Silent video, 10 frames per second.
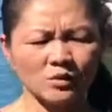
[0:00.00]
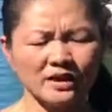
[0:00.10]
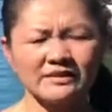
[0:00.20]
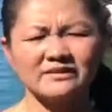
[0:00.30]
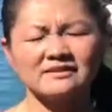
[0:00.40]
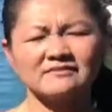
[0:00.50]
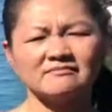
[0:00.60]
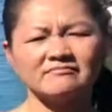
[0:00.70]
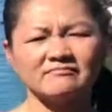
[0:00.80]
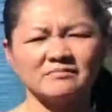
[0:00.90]
even
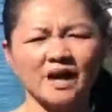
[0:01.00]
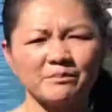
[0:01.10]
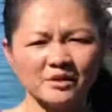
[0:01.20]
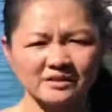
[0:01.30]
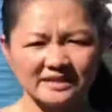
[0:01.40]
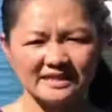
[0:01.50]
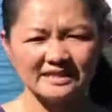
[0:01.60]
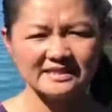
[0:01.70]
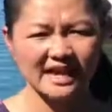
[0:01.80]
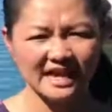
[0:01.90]
got burnt at the
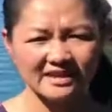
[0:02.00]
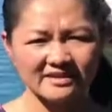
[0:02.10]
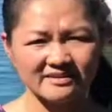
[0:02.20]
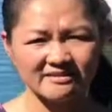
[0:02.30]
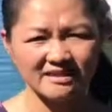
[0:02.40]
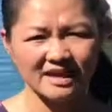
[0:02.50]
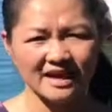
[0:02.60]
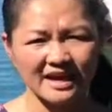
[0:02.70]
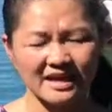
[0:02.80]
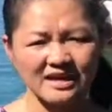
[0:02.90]
stake.
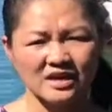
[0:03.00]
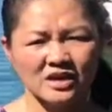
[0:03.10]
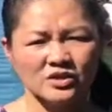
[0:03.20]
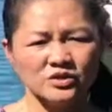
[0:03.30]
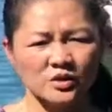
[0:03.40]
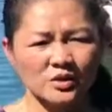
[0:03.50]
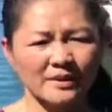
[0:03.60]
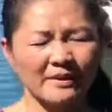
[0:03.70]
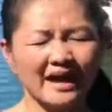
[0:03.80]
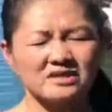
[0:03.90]
Okay, so
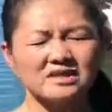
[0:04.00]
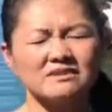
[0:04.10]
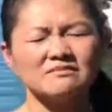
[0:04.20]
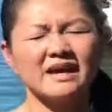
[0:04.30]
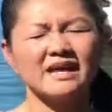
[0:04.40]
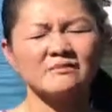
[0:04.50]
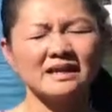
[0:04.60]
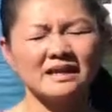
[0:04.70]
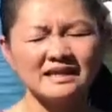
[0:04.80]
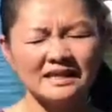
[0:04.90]
imagine
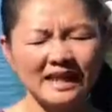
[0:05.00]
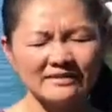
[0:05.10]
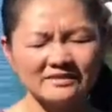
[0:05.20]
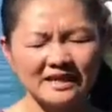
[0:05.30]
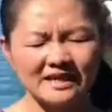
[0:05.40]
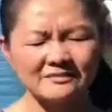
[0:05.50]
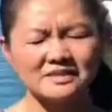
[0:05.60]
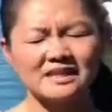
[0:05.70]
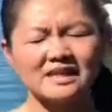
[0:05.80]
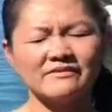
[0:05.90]
many
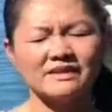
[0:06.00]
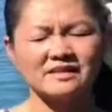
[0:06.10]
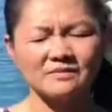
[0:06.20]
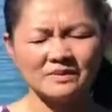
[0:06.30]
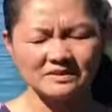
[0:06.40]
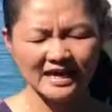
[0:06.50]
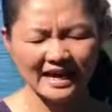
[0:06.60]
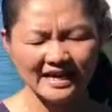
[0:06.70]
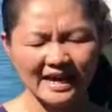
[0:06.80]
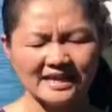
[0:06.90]
lifetimes and even
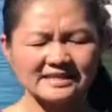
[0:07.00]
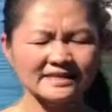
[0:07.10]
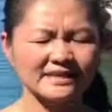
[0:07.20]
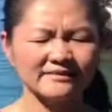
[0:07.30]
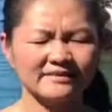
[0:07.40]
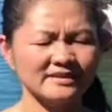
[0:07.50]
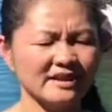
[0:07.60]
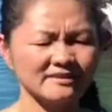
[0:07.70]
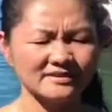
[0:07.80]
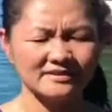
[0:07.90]
decades, even
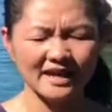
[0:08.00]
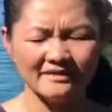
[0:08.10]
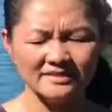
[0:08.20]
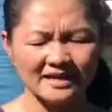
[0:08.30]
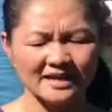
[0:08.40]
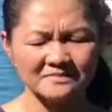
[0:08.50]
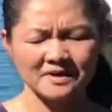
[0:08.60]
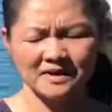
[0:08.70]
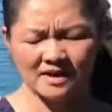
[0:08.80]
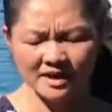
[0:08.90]
not just lifetime,
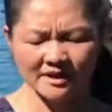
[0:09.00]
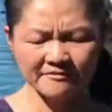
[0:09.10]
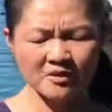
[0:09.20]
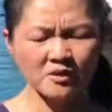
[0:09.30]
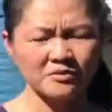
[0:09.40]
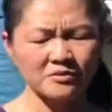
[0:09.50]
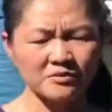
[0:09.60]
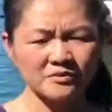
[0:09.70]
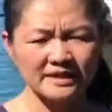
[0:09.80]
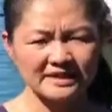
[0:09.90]
of going
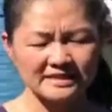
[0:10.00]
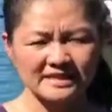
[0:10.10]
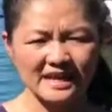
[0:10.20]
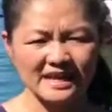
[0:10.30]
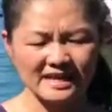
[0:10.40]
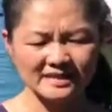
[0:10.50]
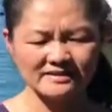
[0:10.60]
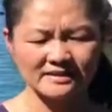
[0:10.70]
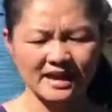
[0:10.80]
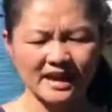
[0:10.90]
through these
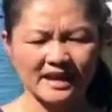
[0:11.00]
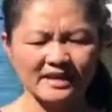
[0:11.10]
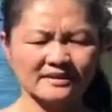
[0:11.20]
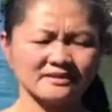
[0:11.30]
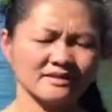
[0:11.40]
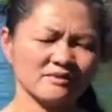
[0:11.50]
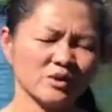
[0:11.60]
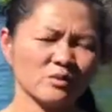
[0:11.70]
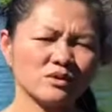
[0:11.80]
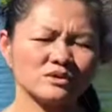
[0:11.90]
things, and
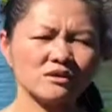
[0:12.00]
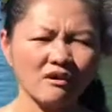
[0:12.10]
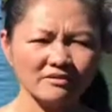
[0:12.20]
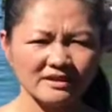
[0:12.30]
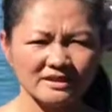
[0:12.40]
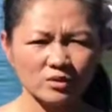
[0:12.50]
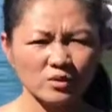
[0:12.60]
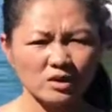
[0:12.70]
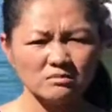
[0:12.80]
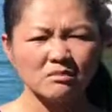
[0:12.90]
we weren't taught this, we
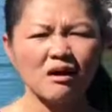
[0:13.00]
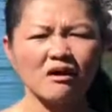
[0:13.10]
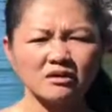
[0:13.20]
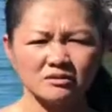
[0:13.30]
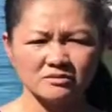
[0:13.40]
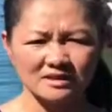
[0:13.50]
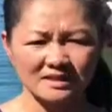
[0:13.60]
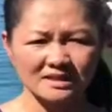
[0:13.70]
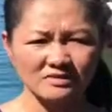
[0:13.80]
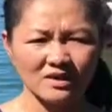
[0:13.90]
weren't modeled
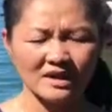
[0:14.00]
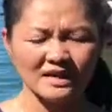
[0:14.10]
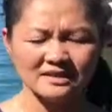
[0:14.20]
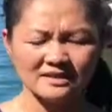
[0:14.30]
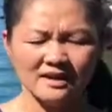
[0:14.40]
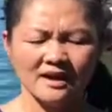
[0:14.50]
this, right?